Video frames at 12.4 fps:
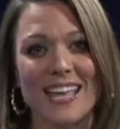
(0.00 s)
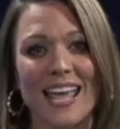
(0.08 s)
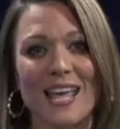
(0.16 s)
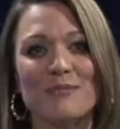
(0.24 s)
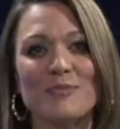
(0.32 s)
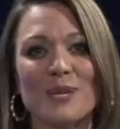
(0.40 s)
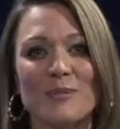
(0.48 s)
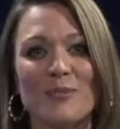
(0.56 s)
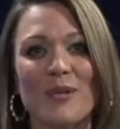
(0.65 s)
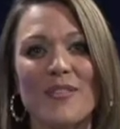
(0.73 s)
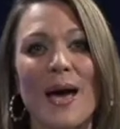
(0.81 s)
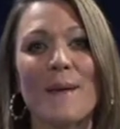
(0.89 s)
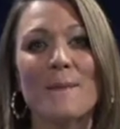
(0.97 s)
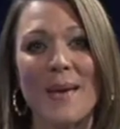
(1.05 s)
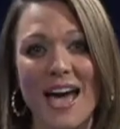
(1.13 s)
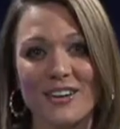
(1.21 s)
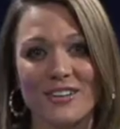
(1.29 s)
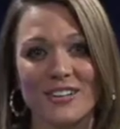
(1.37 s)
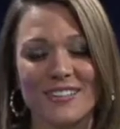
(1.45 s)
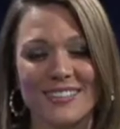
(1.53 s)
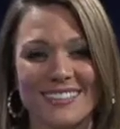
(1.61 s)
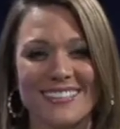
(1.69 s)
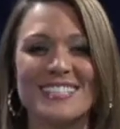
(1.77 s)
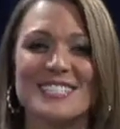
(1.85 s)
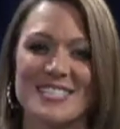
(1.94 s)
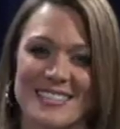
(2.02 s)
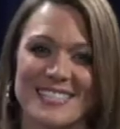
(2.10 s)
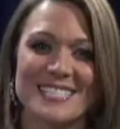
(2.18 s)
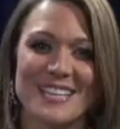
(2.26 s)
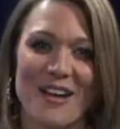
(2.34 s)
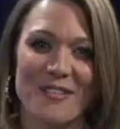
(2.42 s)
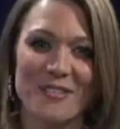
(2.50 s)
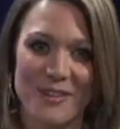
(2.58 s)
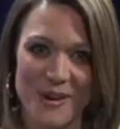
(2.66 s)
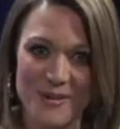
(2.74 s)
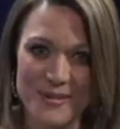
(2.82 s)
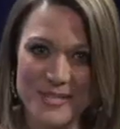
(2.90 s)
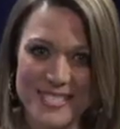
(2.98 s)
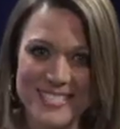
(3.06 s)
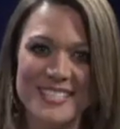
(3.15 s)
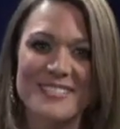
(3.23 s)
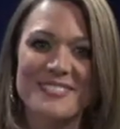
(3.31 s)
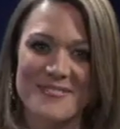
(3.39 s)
and people that matter to the South Coast.